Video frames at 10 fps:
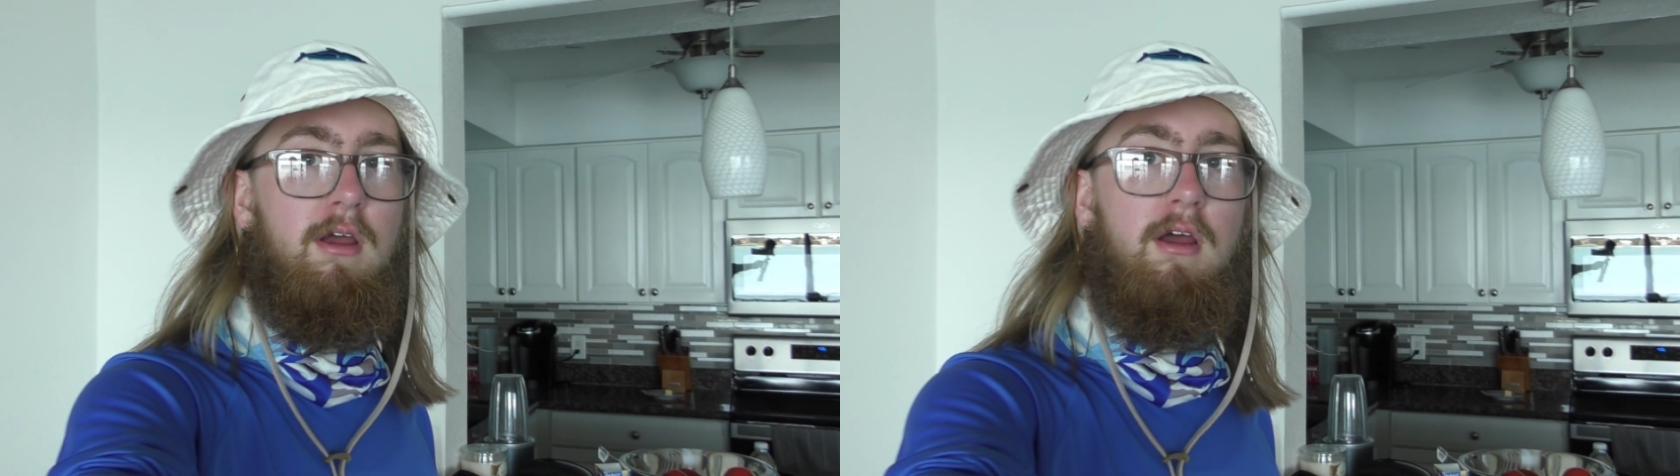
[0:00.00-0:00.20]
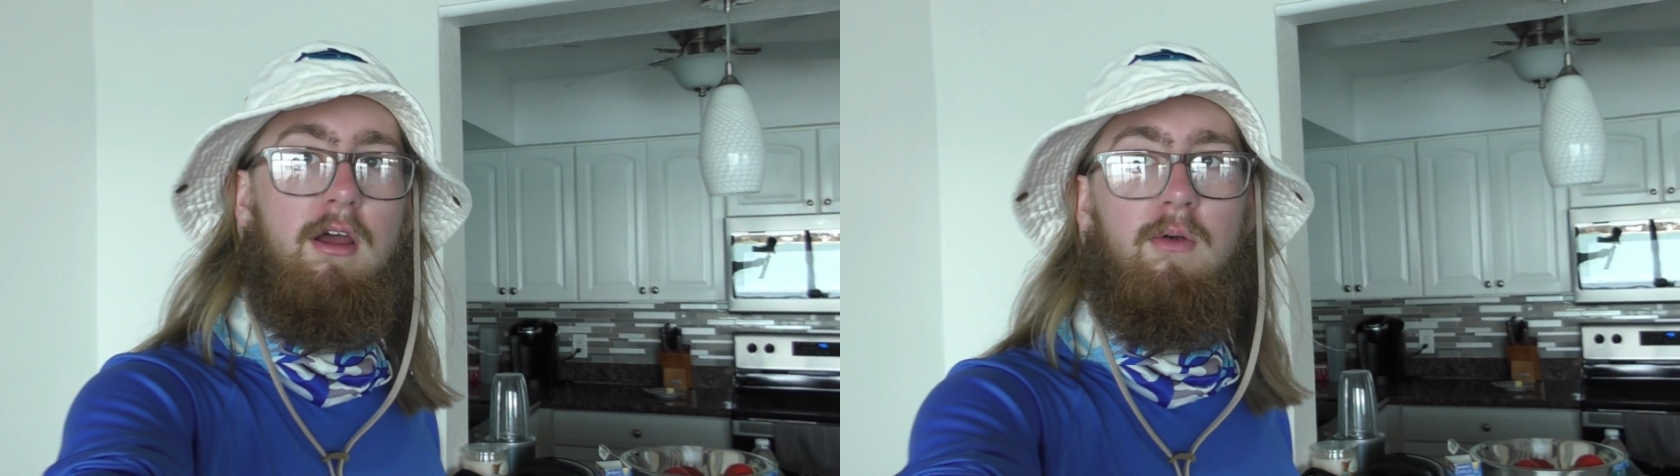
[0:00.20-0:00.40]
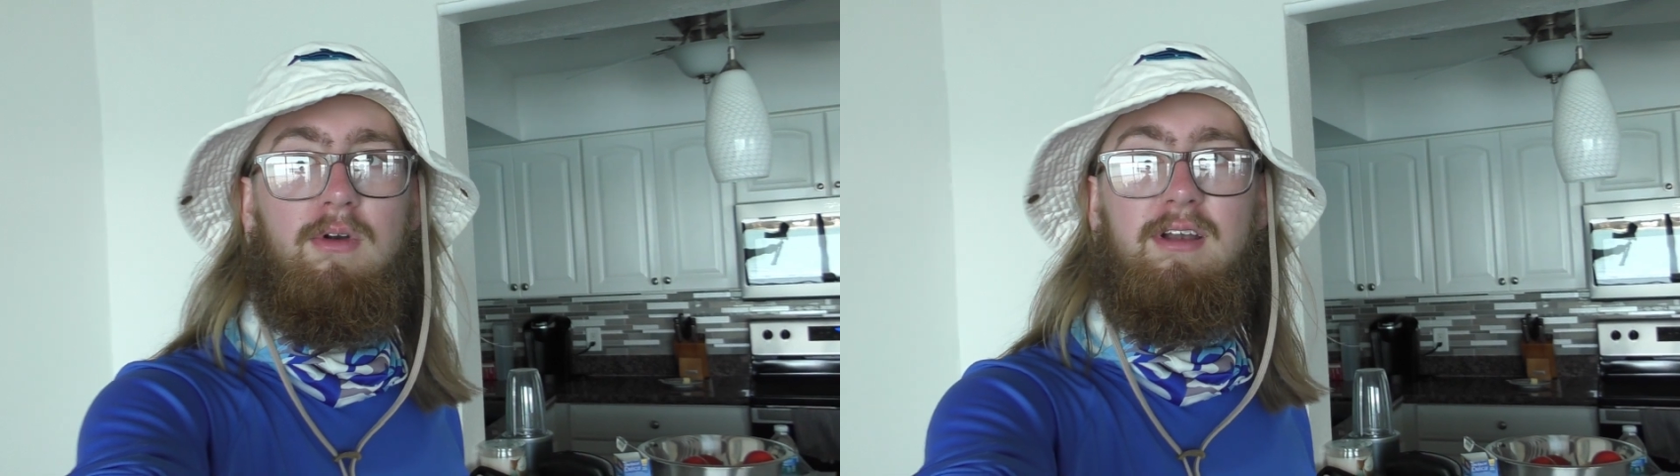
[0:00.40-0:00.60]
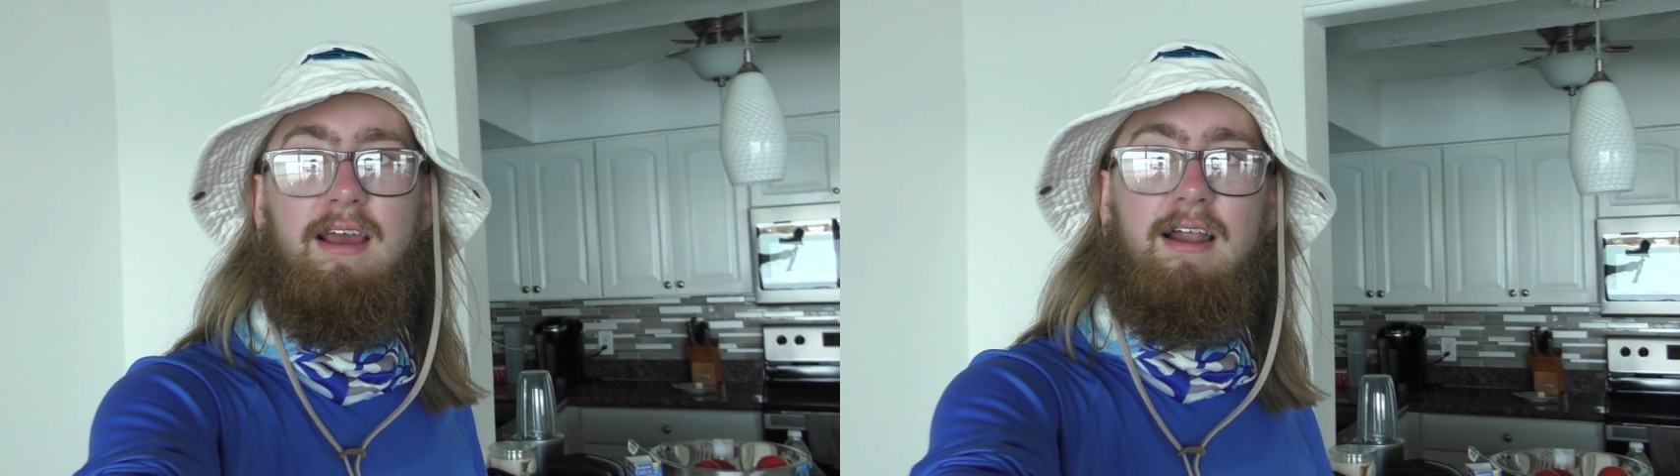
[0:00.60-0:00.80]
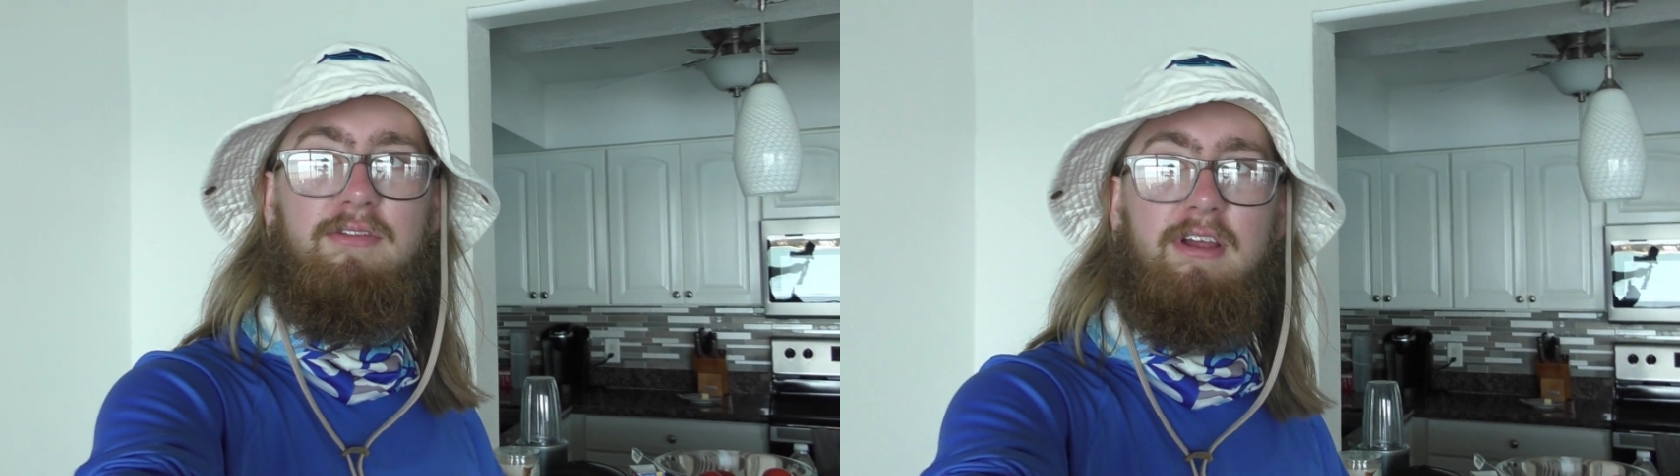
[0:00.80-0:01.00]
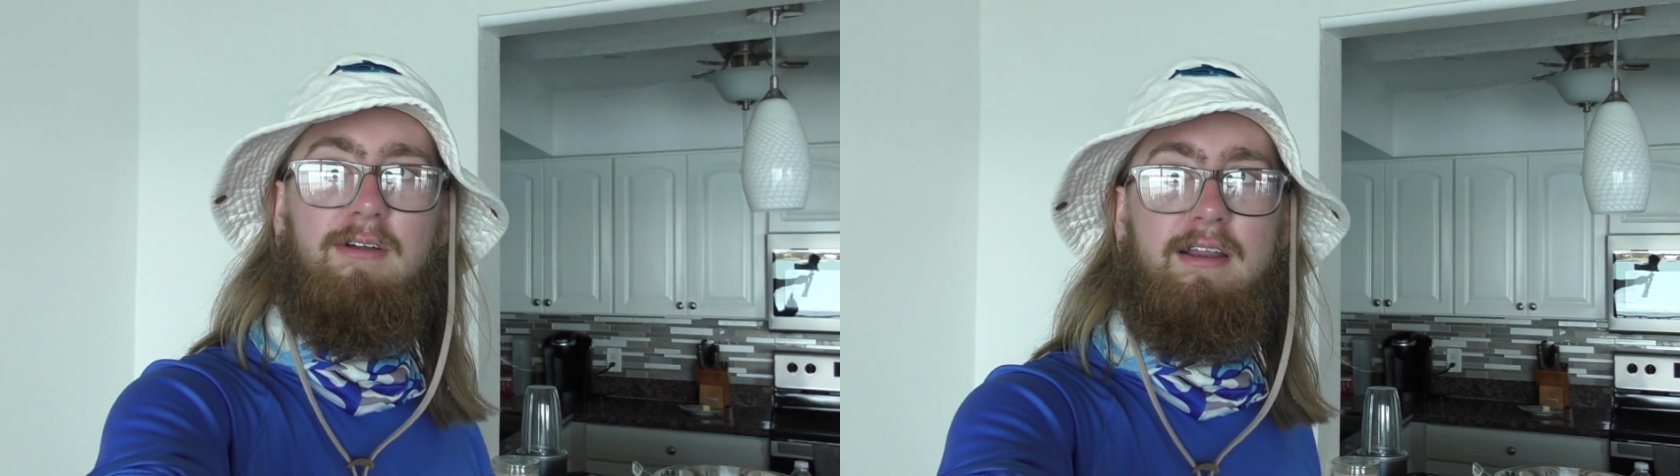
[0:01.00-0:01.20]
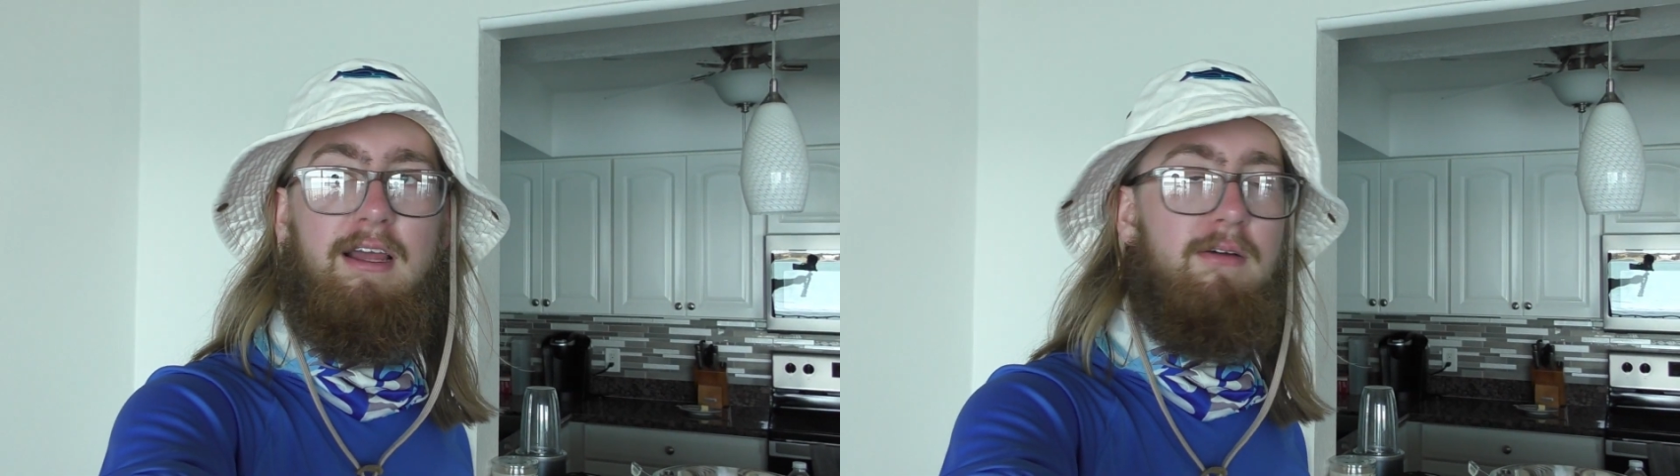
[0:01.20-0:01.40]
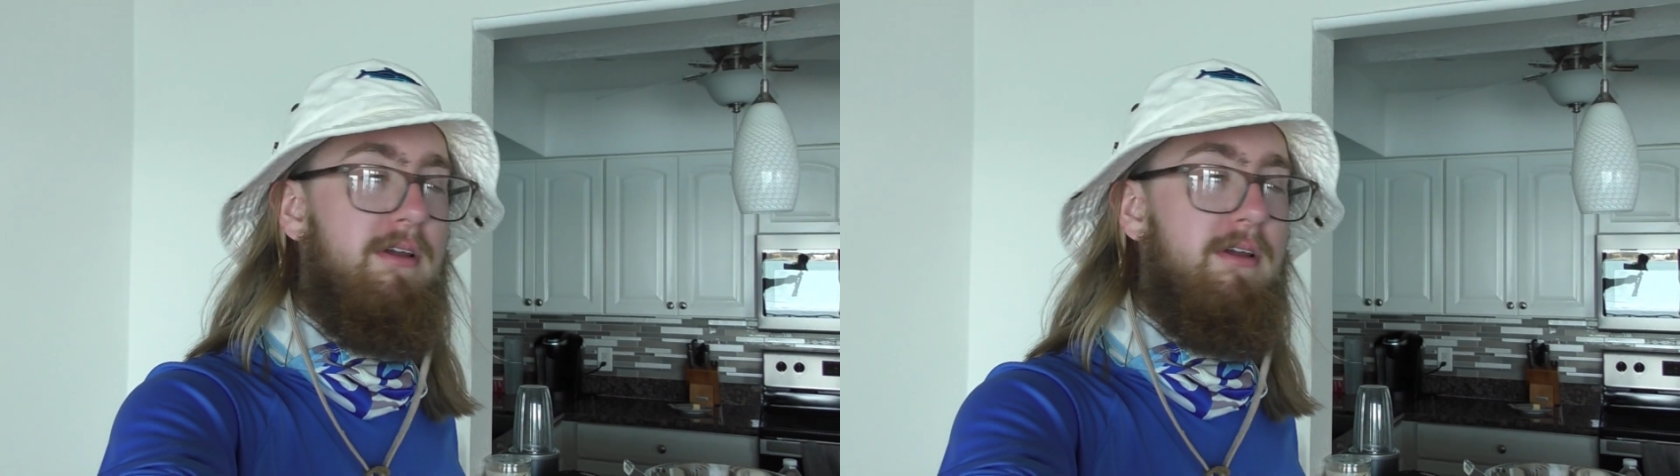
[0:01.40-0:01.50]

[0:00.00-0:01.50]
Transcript: I'm gonna head out there right now